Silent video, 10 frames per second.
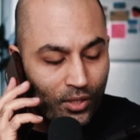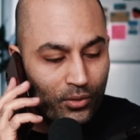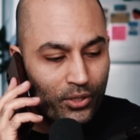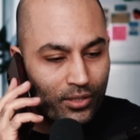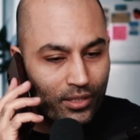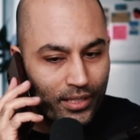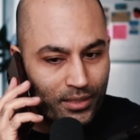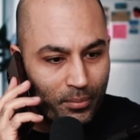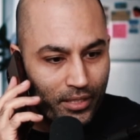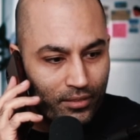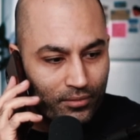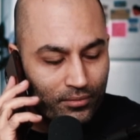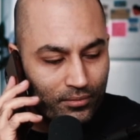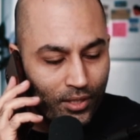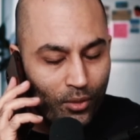Oh, you're a lesbian.
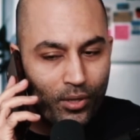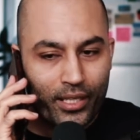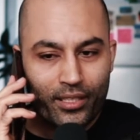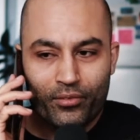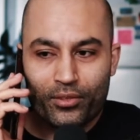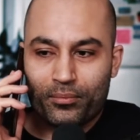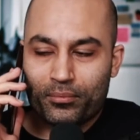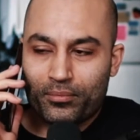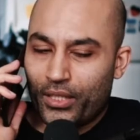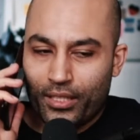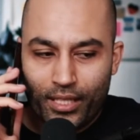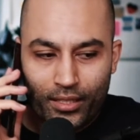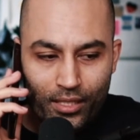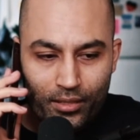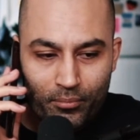Oh, I never, but then
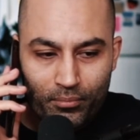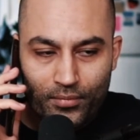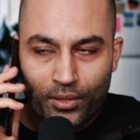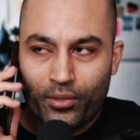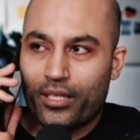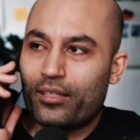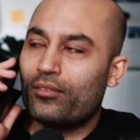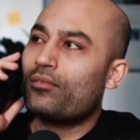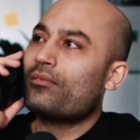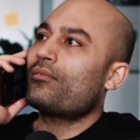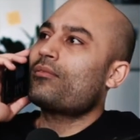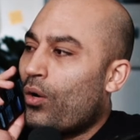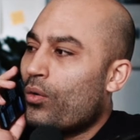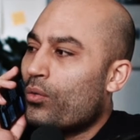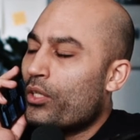that time, okay.
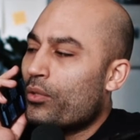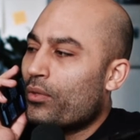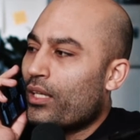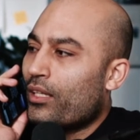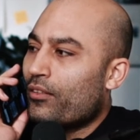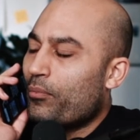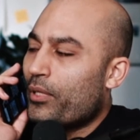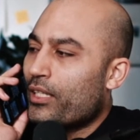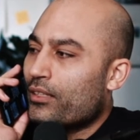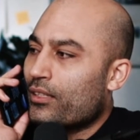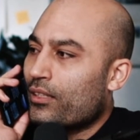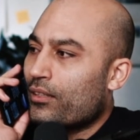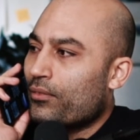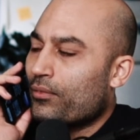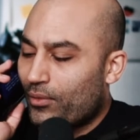Oh, you think of me as
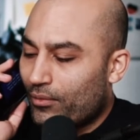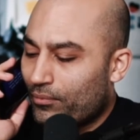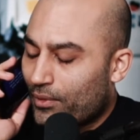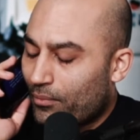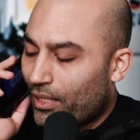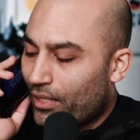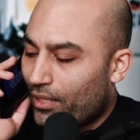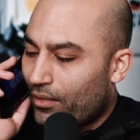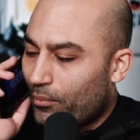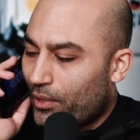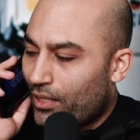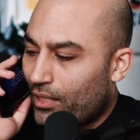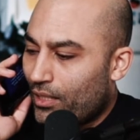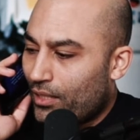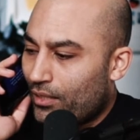a, well, I'm glad that
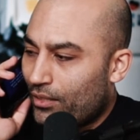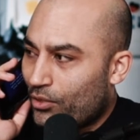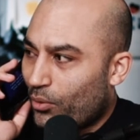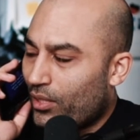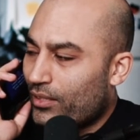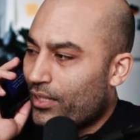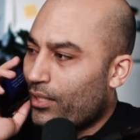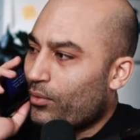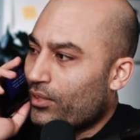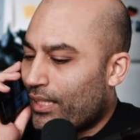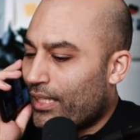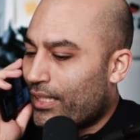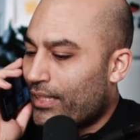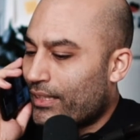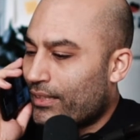we sorted this out.
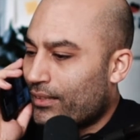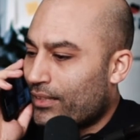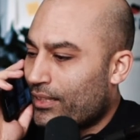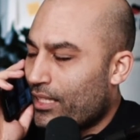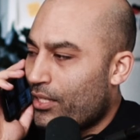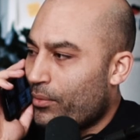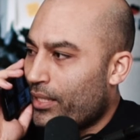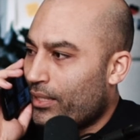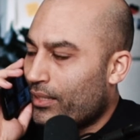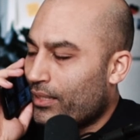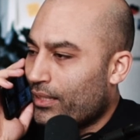I'll see you at